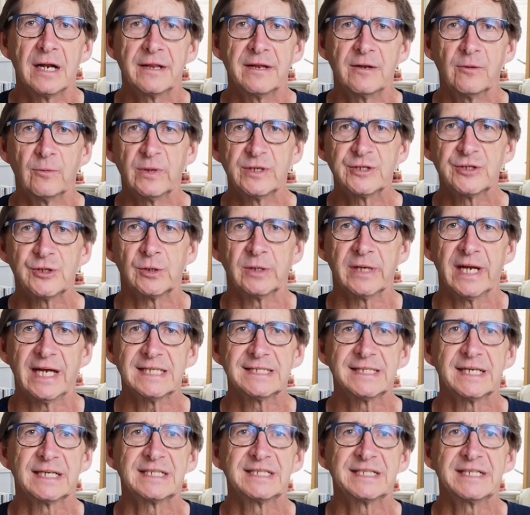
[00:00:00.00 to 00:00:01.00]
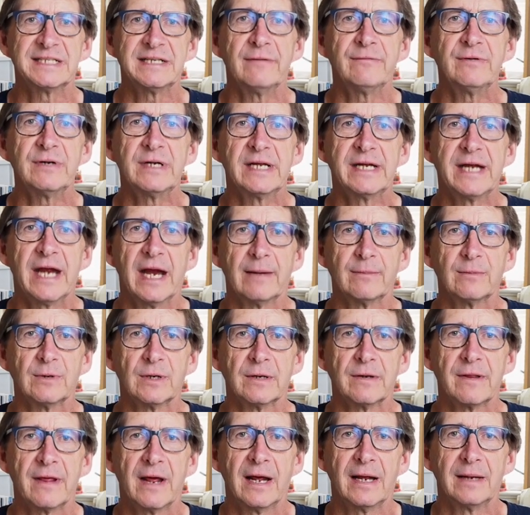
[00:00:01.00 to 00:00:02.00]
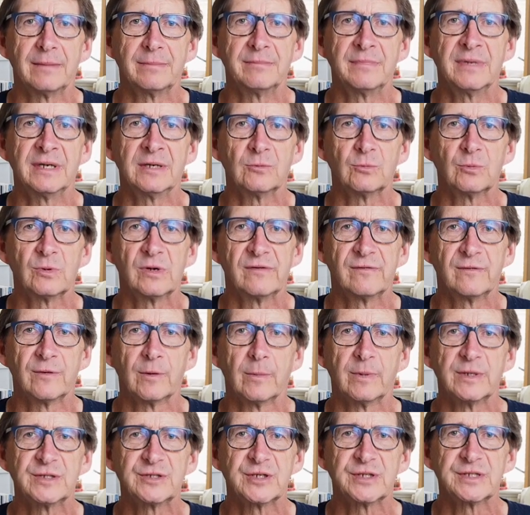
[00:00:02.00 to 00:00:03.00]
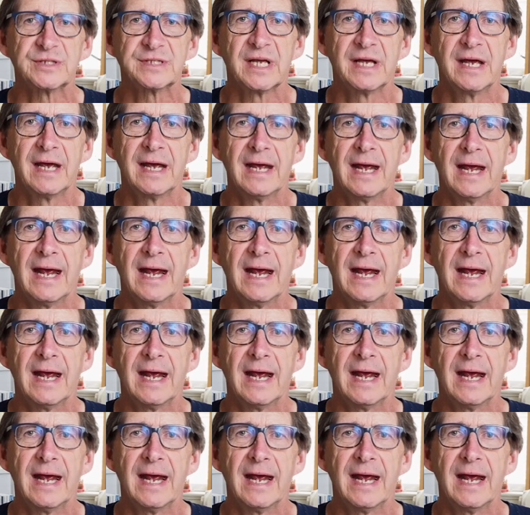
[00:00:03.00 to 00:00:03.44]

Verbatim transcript: the original SX70 camera that Mint refurbishes